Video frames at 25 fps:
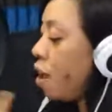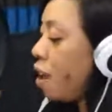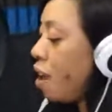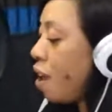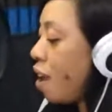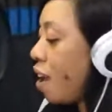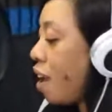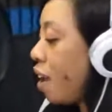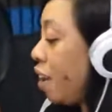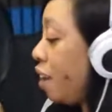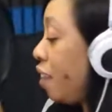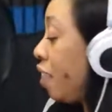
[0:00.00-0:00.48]

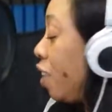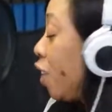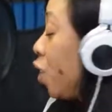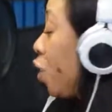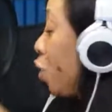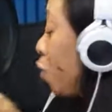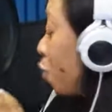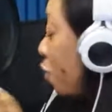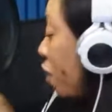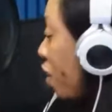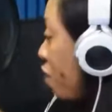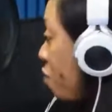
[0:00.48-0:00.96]
I do think
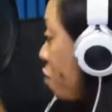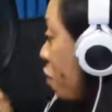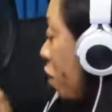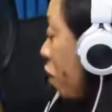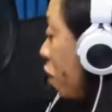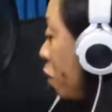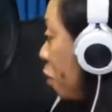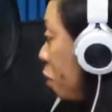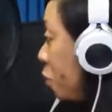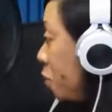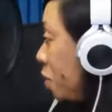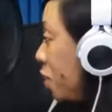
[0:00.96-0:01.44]
you'll give me a
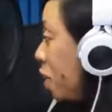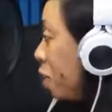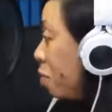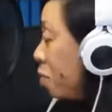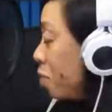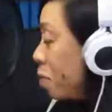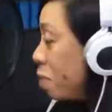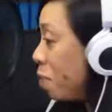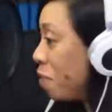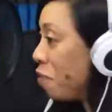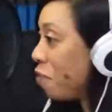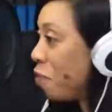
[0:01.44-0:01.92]
little
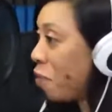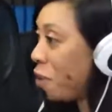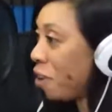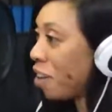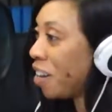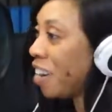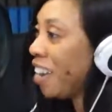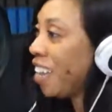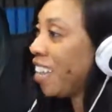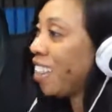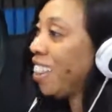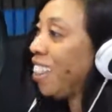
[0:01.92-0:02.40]
tips before
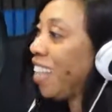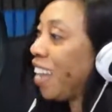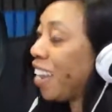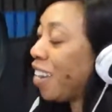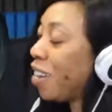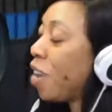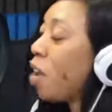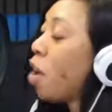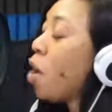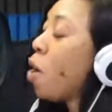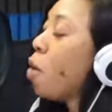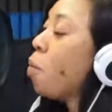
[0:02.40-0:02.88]

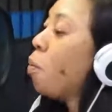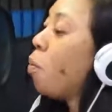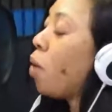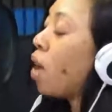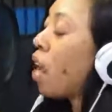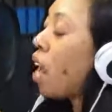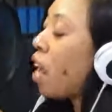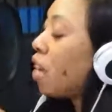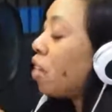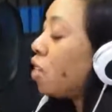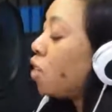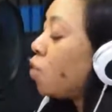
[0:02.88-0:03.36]
then.
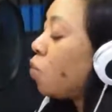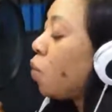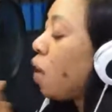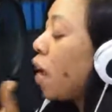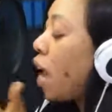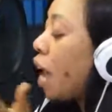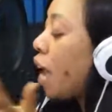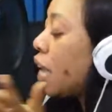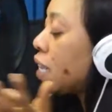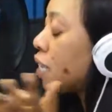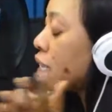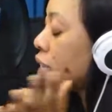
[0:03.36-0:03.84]
But I just want
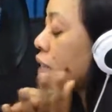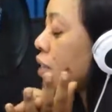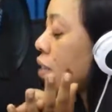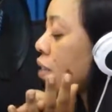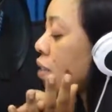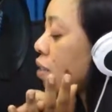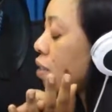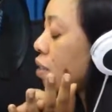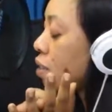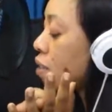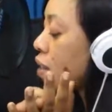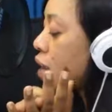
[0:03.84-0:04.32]
to ask
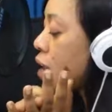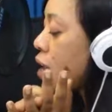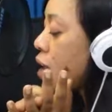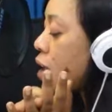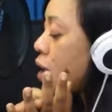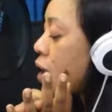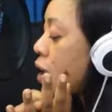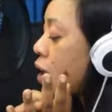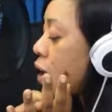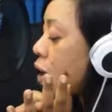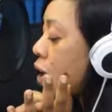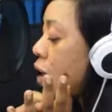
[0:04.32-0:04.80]
this:
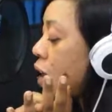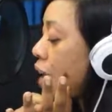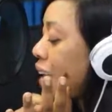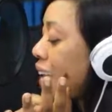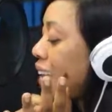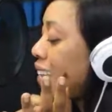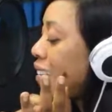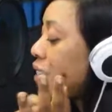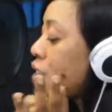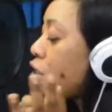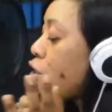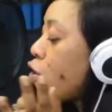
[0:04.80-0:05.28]

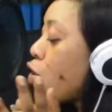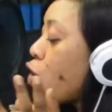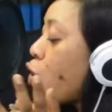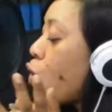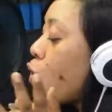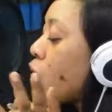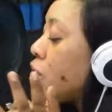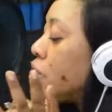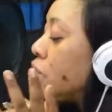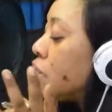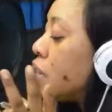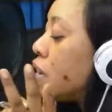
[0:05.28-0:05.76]
is there
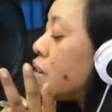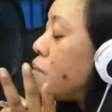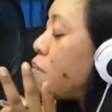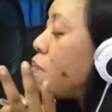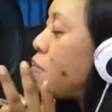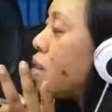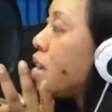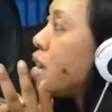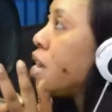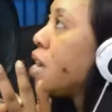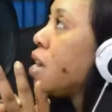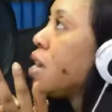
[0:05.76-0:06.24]
going to
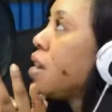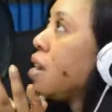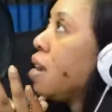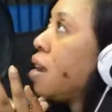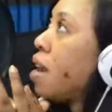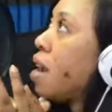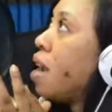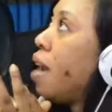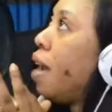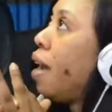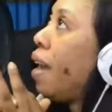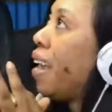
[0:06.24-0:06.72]
be
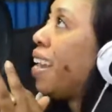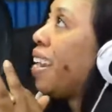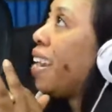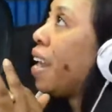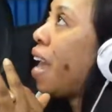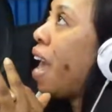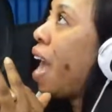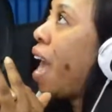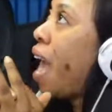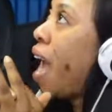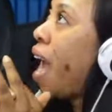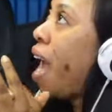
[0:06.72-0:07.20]

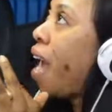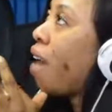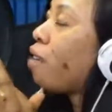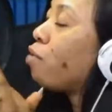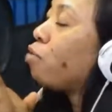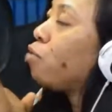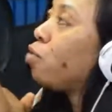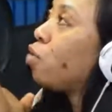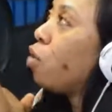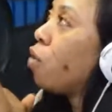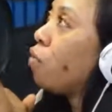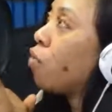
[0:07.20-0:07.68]
an
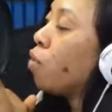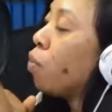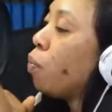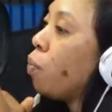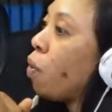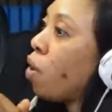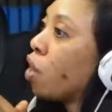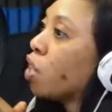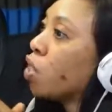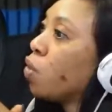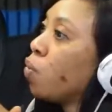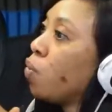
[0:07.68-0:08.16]
out of the
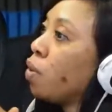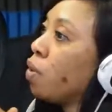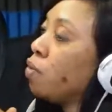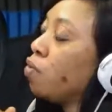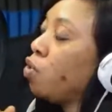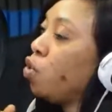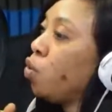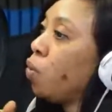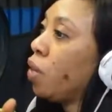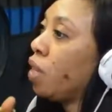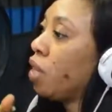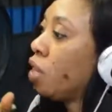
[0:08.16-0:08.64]
box way of
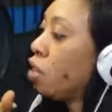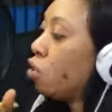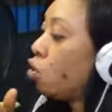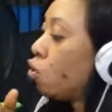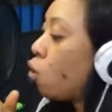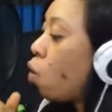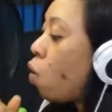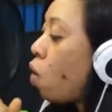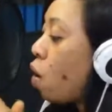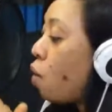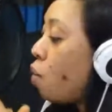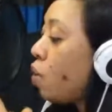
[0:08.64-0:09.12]
doing this,
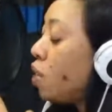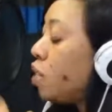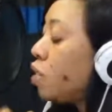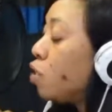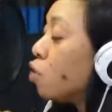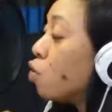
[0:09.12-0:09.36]
or are we still